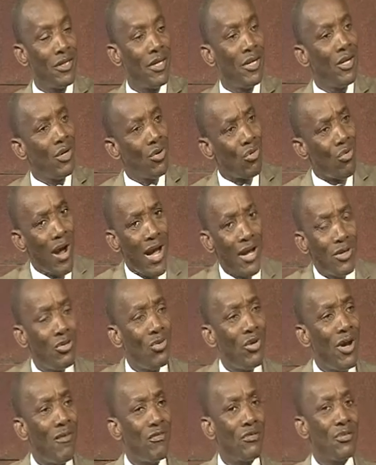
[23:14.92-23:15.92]
why do you
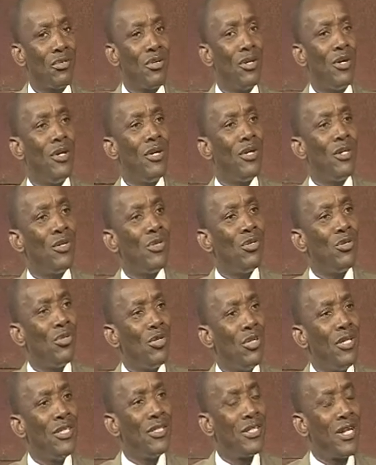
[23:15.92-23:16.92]
have to
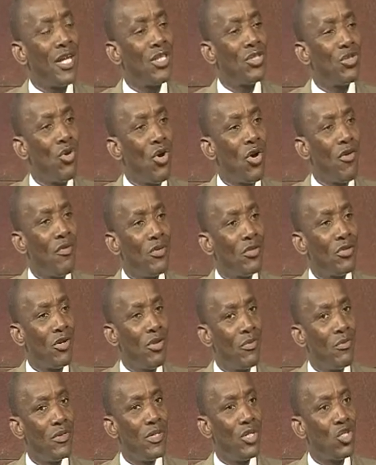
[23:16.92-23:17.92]
entrench local government
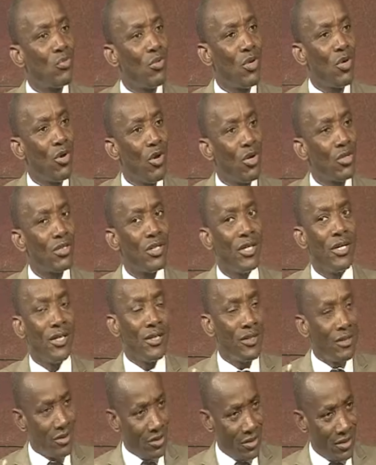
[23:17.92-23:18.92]
autonomy? The Supreme Court
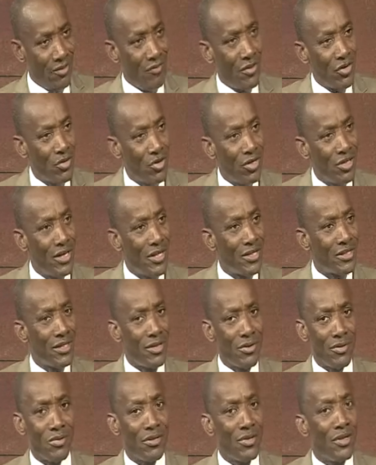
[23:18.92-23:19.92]
gave a ruling and said,
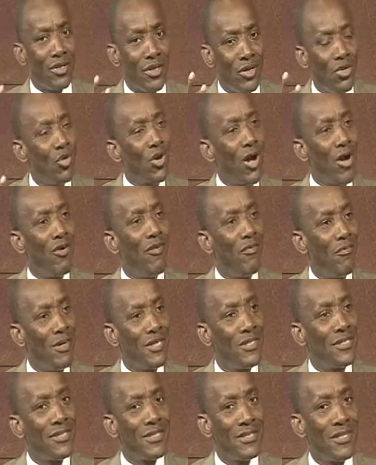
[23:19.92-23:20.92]
look, local government
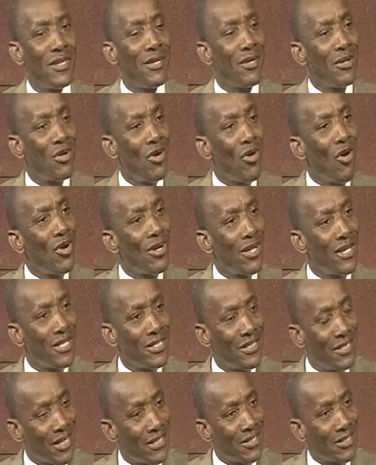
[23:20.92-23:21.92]
is under the
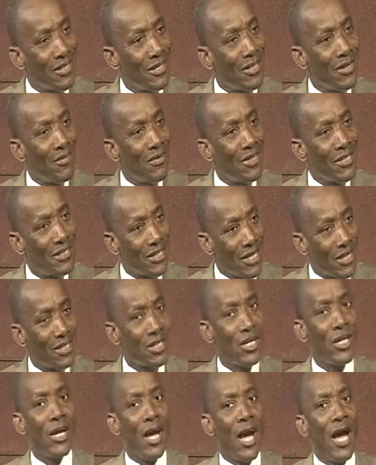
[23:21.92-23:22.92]
business of the state.
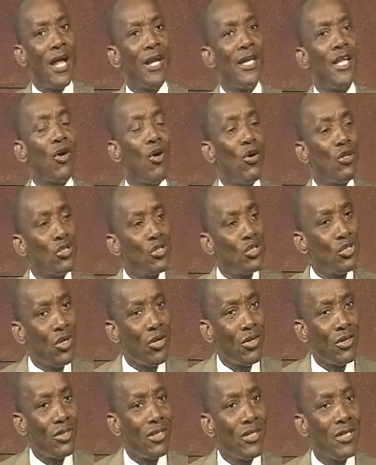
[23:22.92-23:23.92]
And the
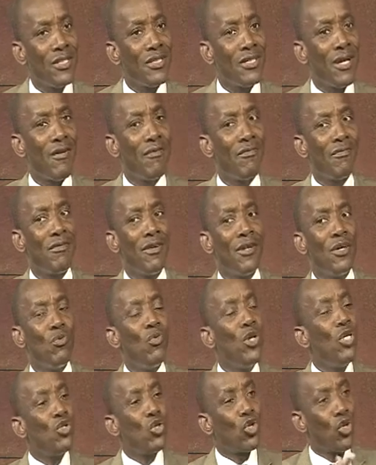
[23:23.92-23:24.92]
constitution is, we need
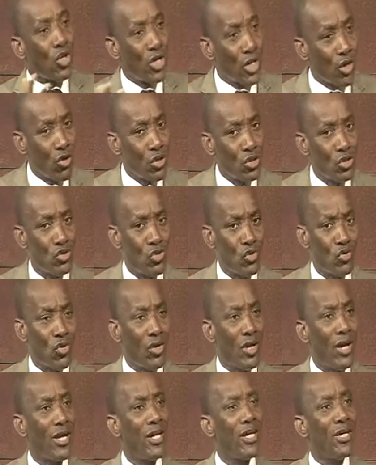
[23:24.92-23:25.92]
to cure the
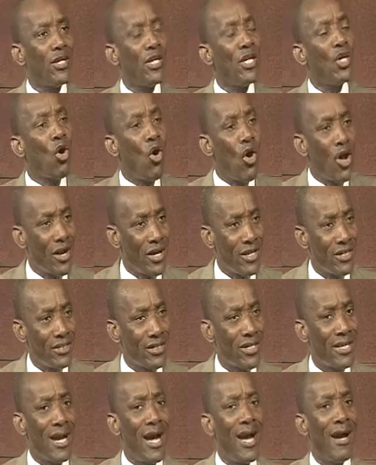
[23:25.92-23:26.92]
constitutional incoherence. You
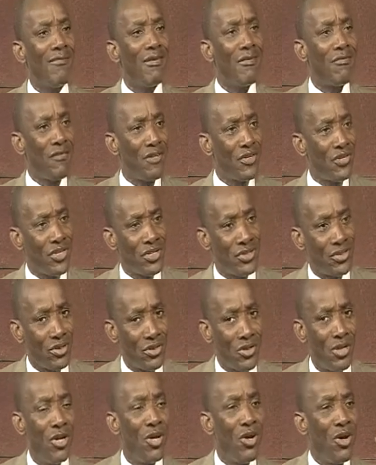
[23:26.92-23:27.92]
can't have a federation
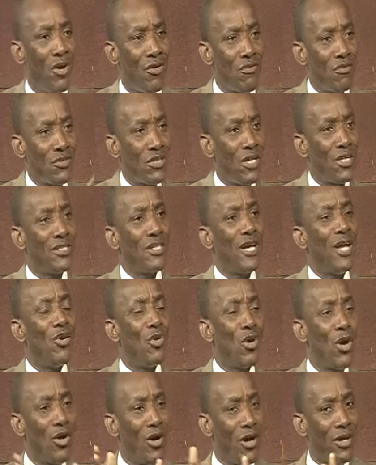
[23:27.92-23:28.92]
of state and
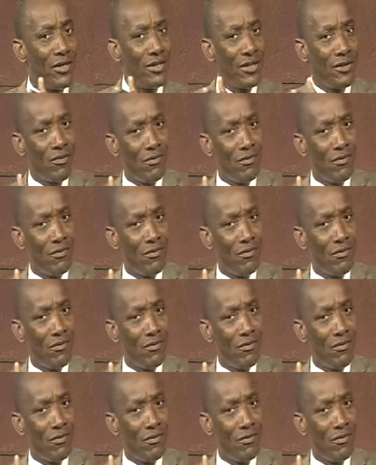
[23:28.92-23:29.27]
local and